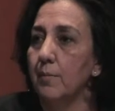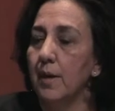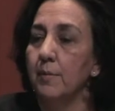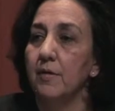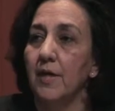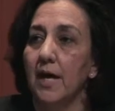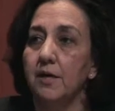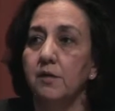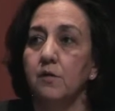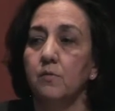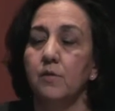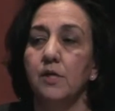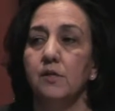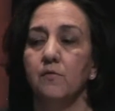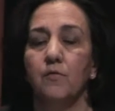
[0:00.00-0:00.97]
Maybe that's the
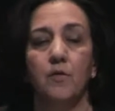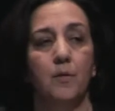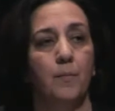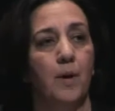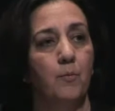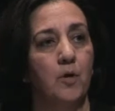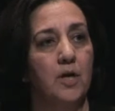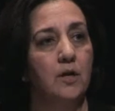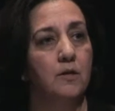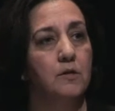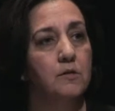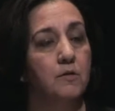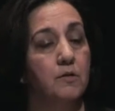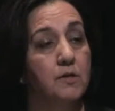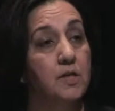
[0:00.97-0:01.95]
reason for the memory
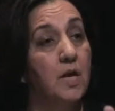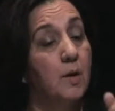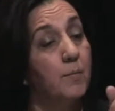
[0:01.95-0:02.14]
concerns.